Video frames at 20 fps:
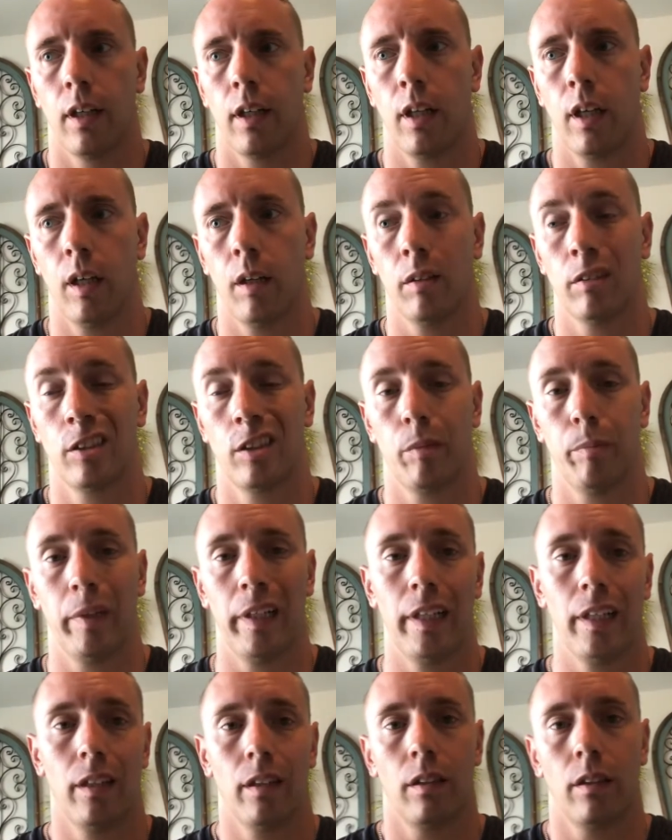To
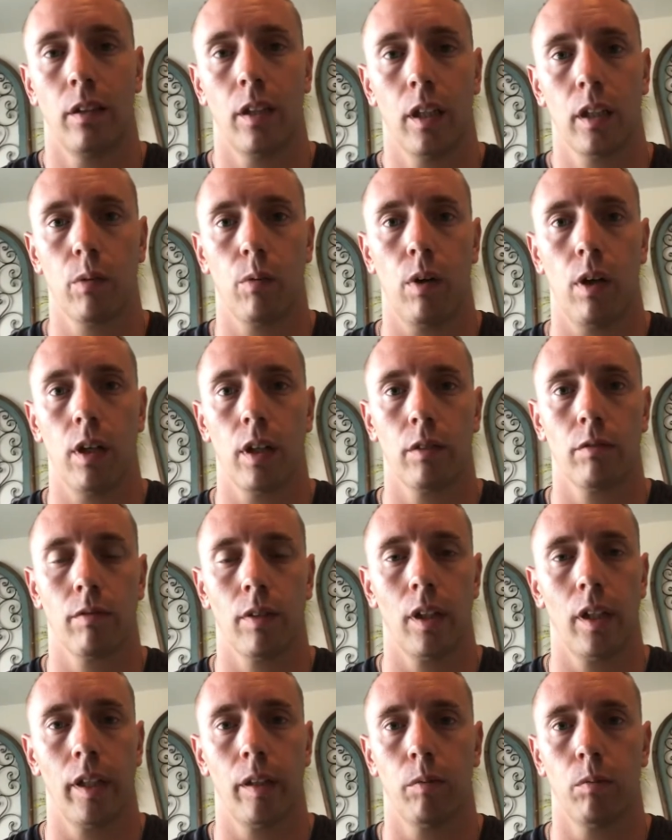me, the duck walk
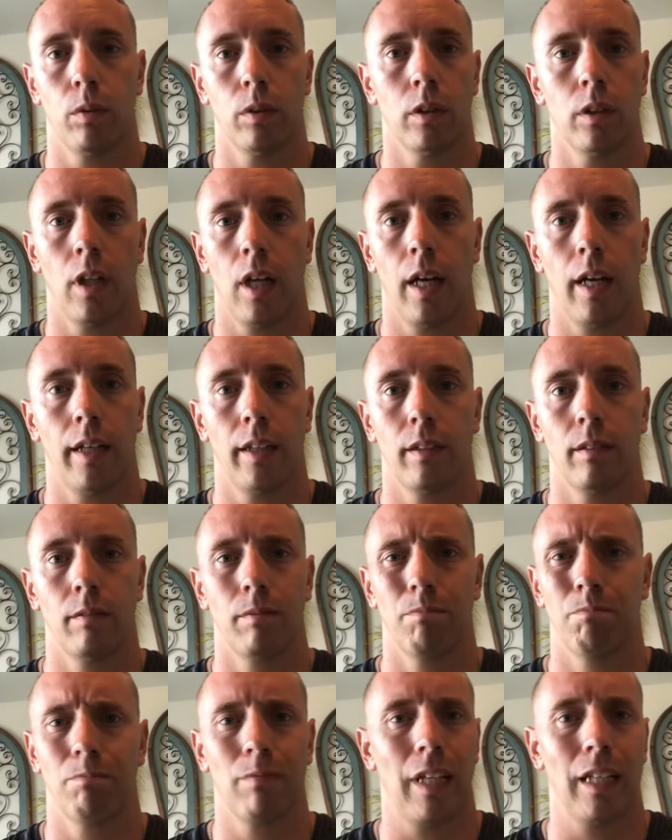really
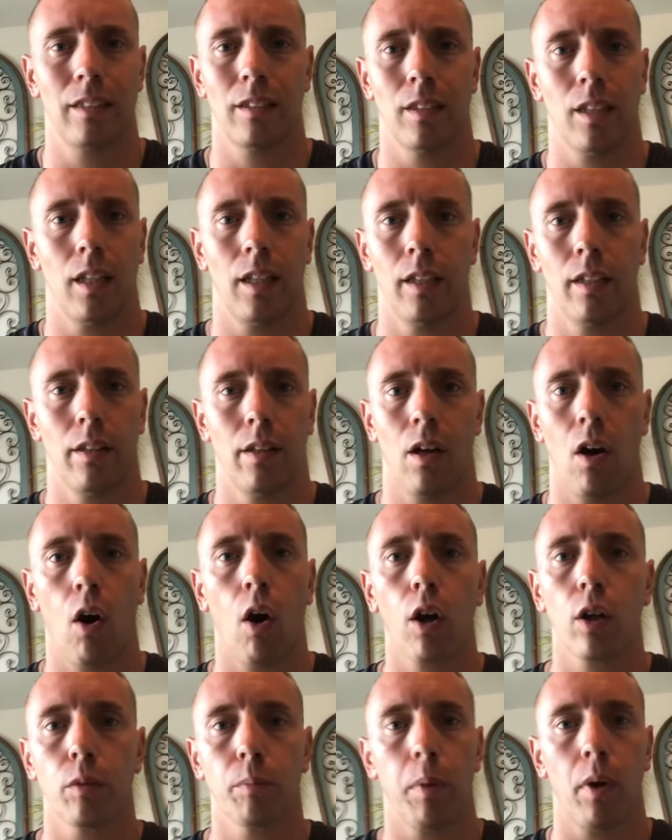that's not the
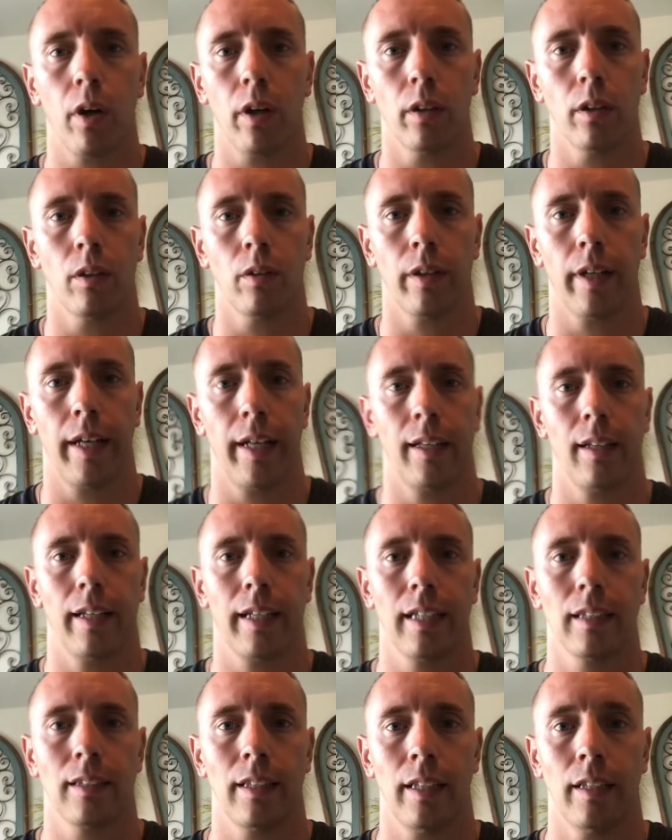hard part, okay?
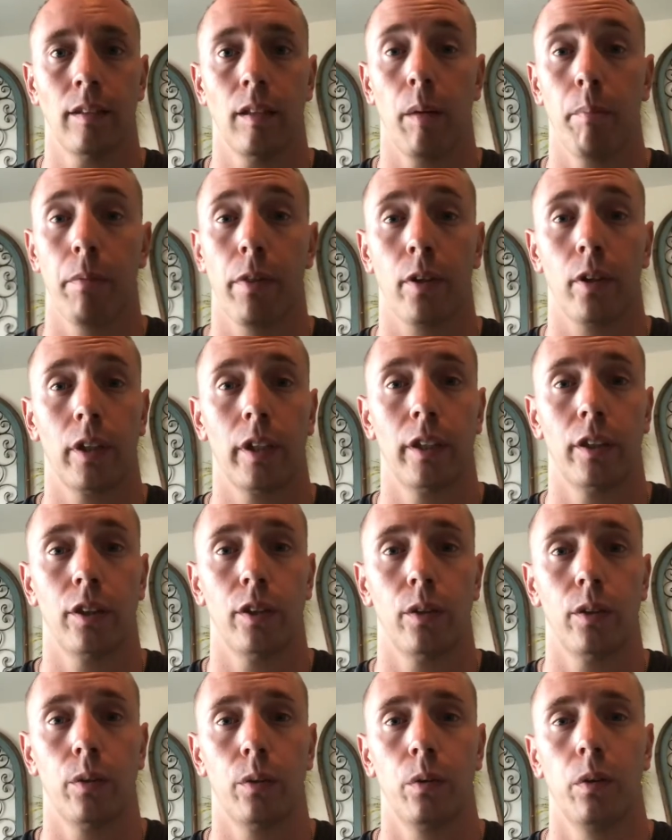Like I said, I'm
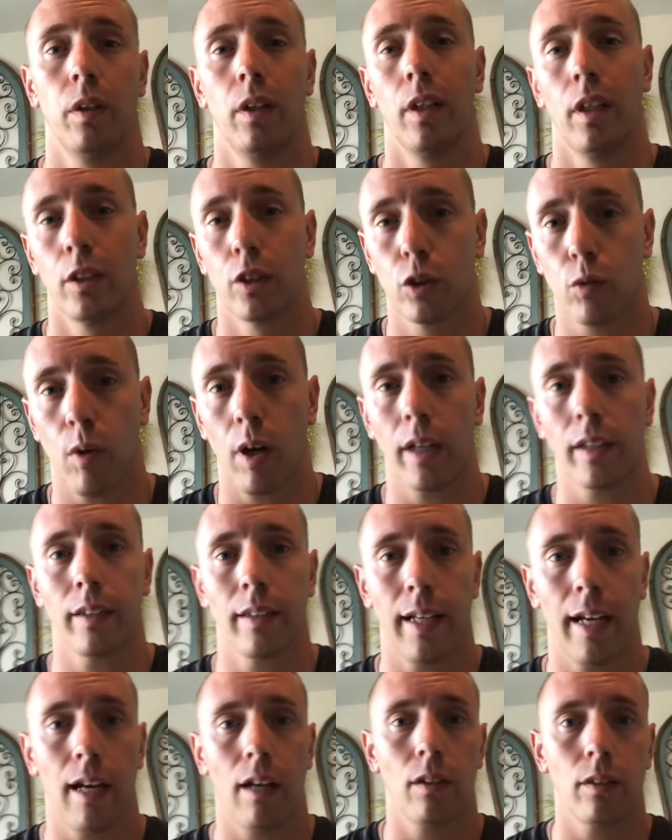32. Squatting
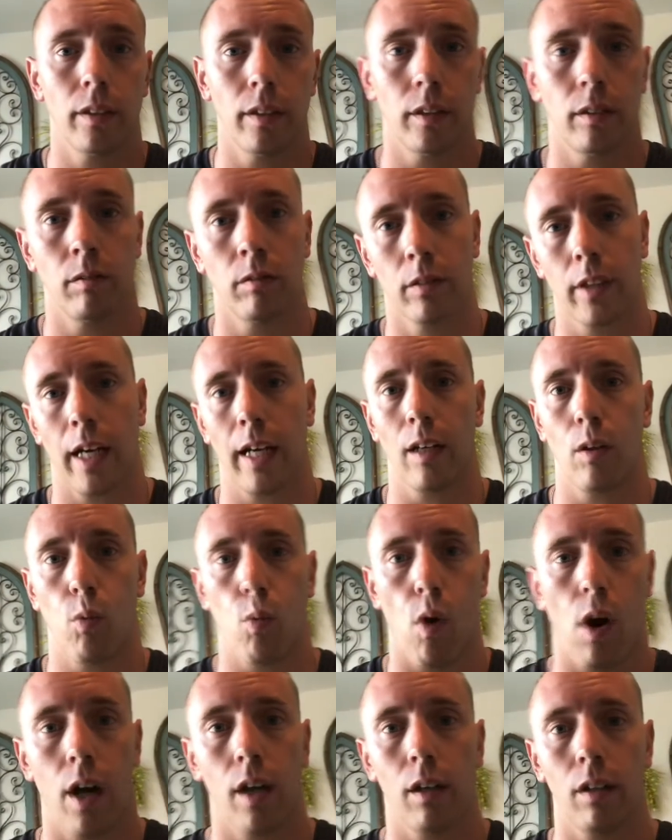down and kind of
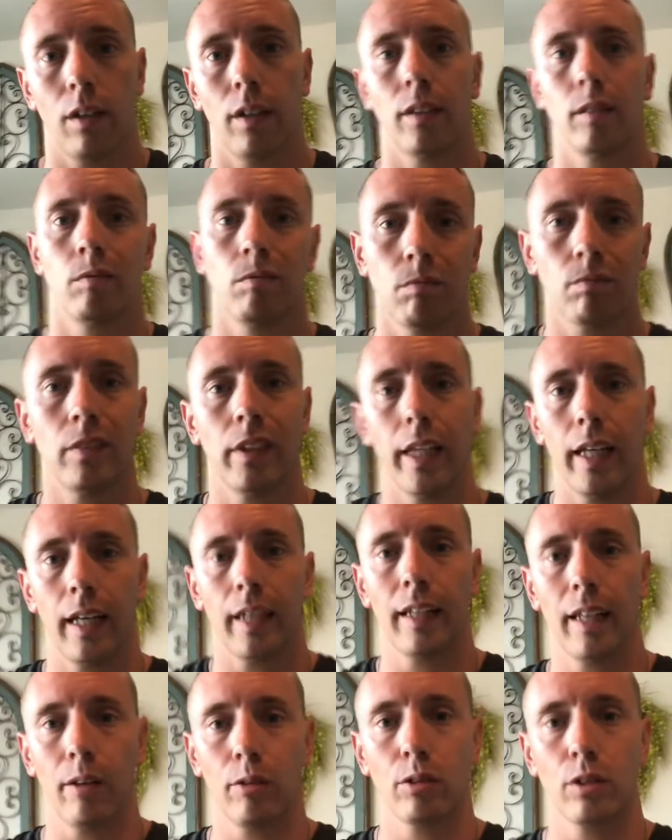waddling,
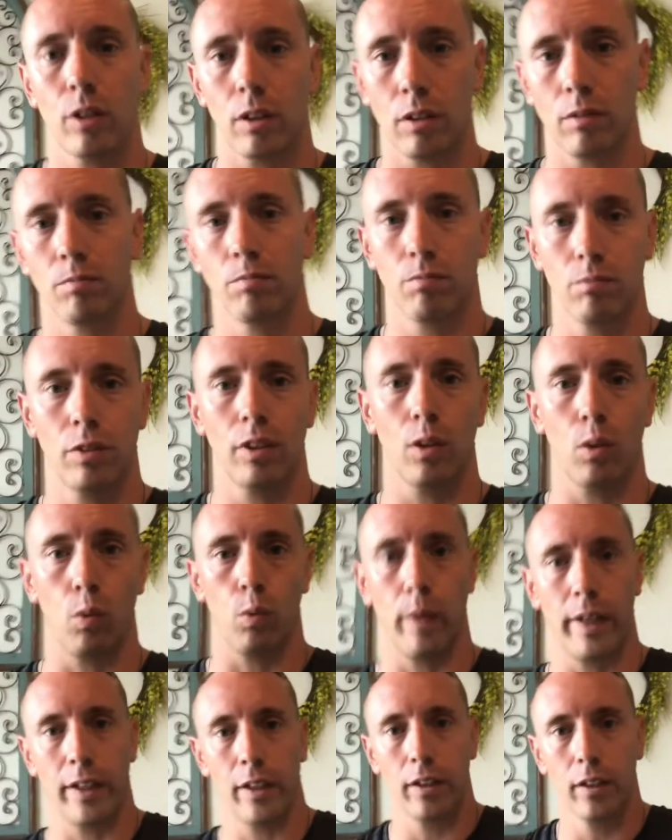yeah, that was a little
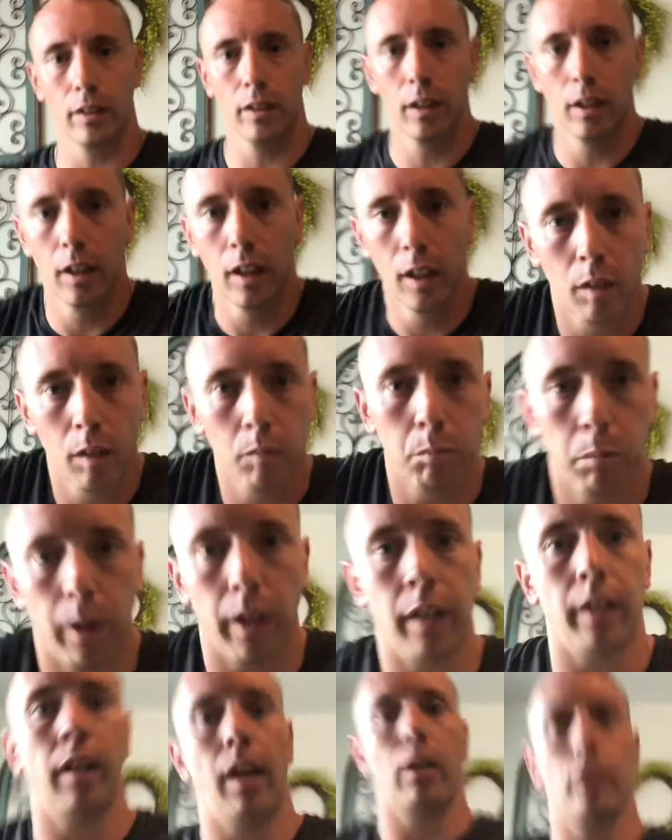weird.
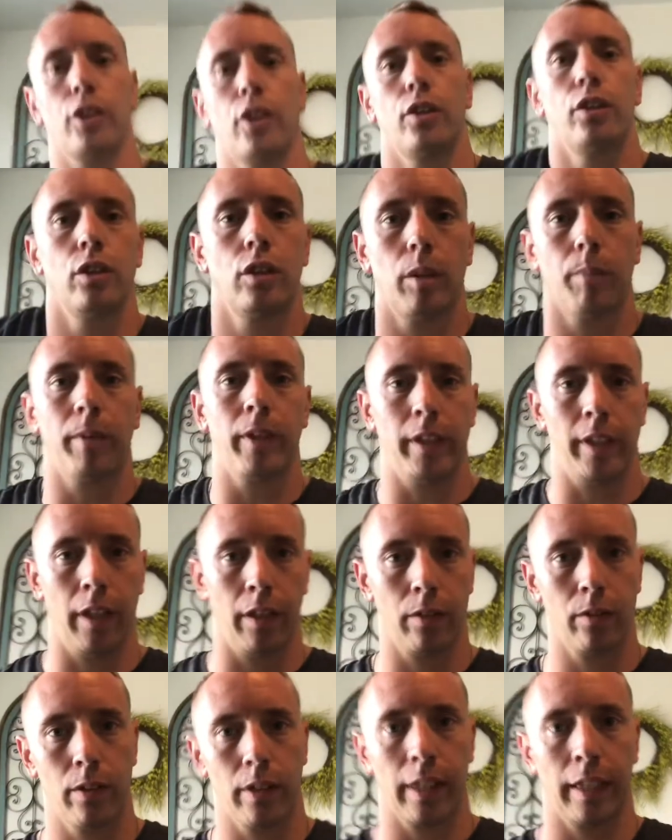But I'll show you some of the
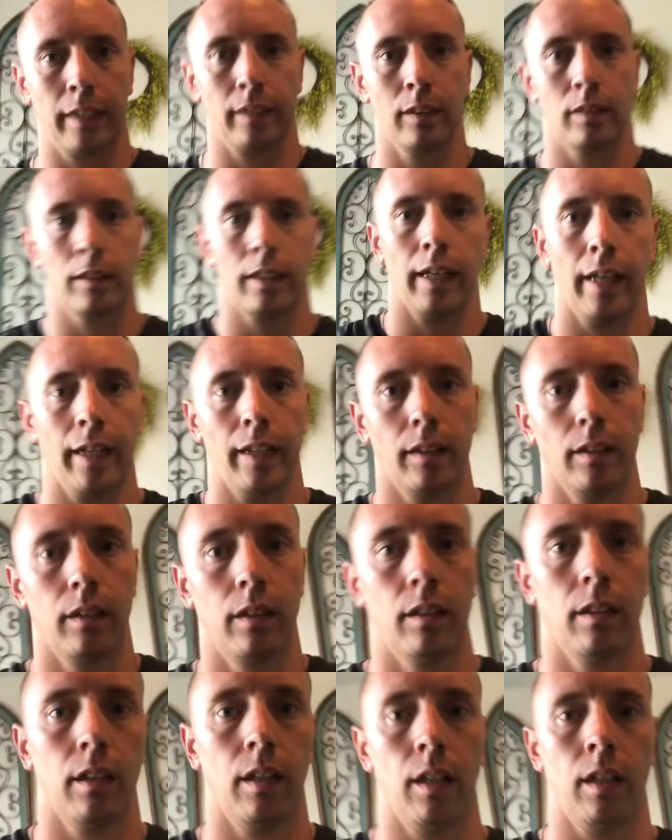other things that,
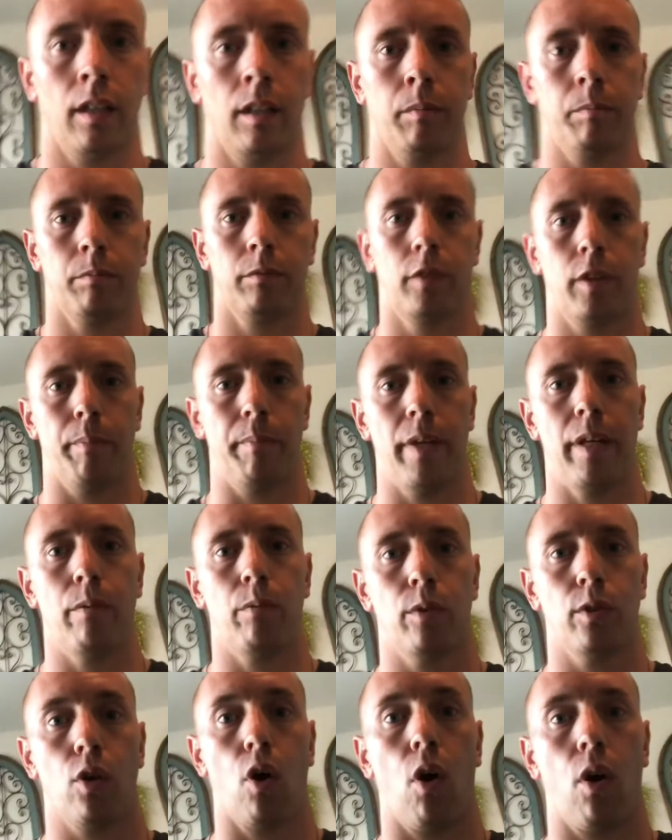to me,
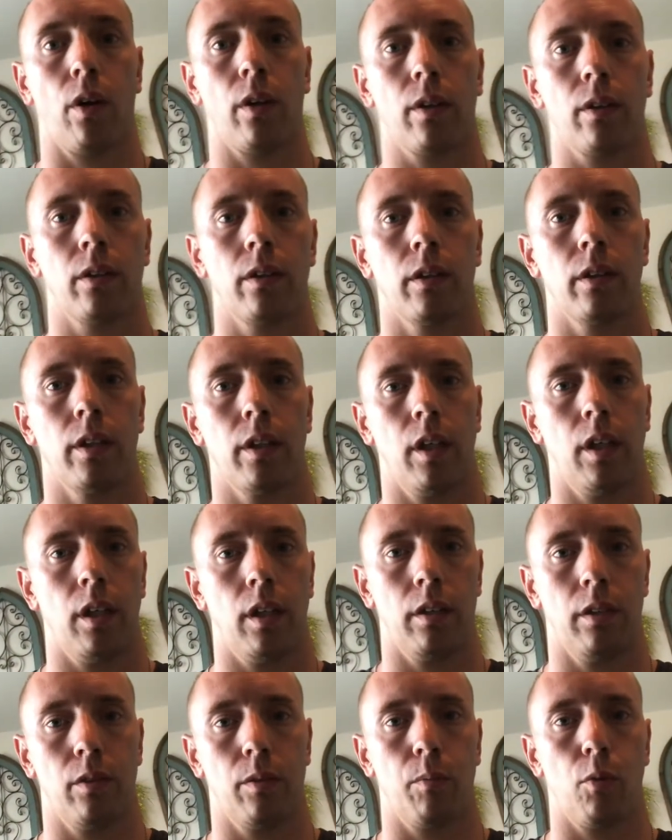was harder.
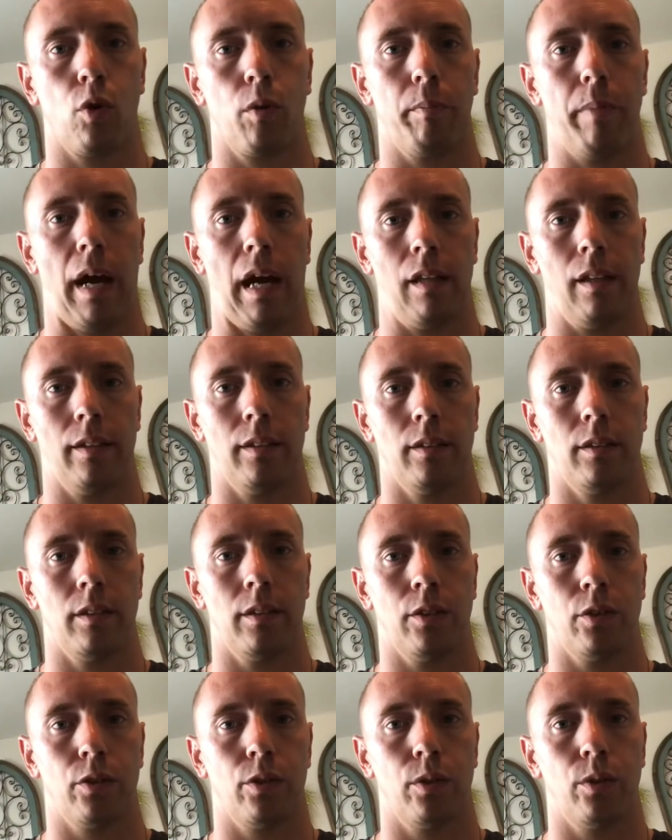They're more balance
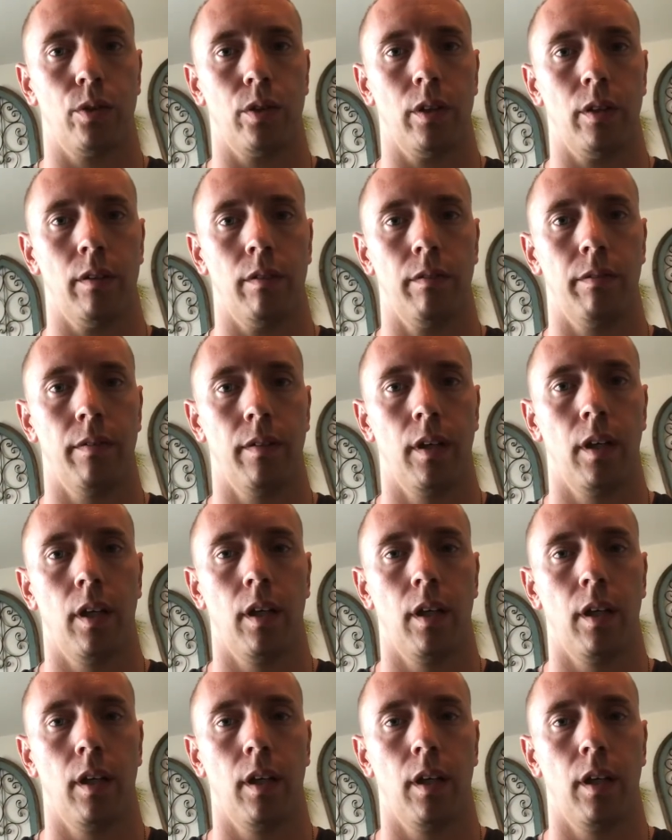intrusive.